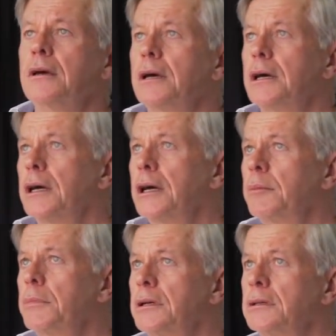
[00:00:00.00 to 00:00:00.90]

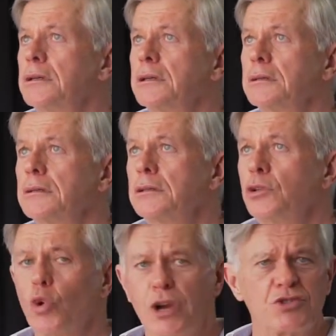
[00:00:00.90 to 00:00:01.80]
an
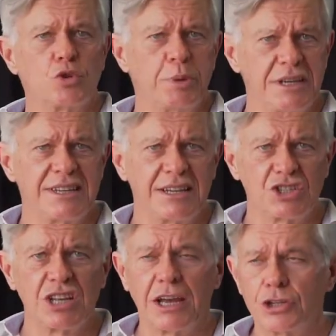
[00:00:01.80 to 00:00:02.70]
orchestral piece as
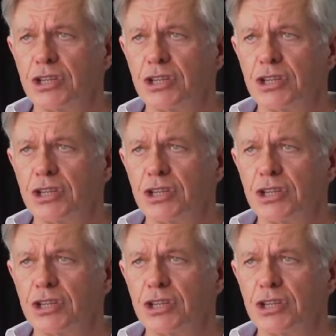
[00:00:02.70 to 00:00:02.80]
such.